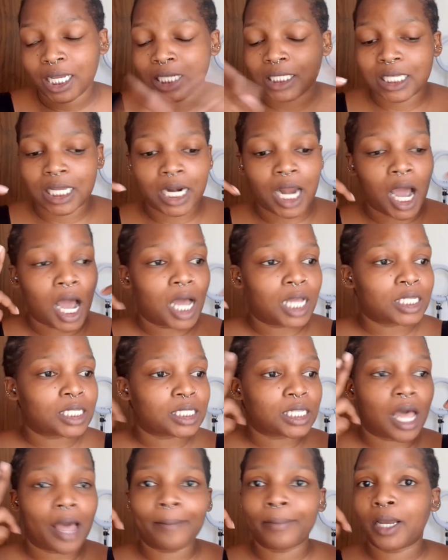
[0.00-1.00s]
is an
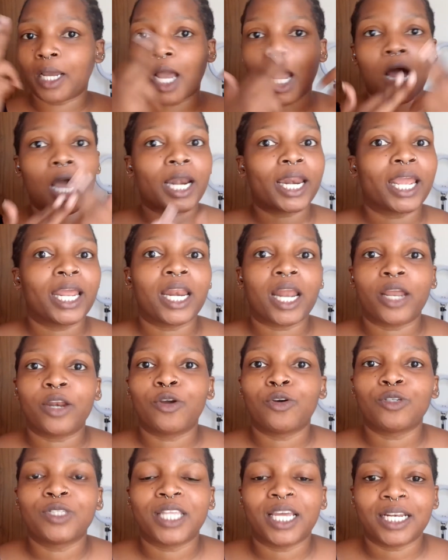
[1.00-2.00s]
awesome God, and I
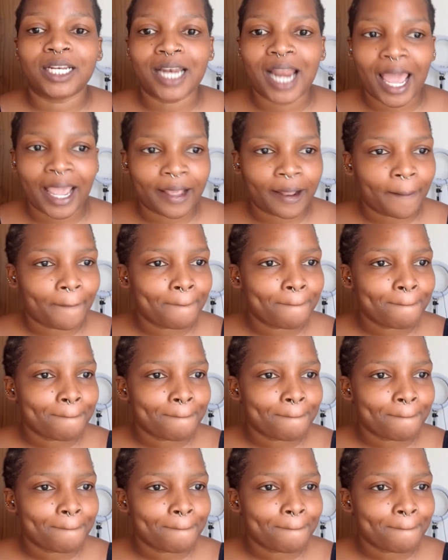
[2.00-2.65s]
know that like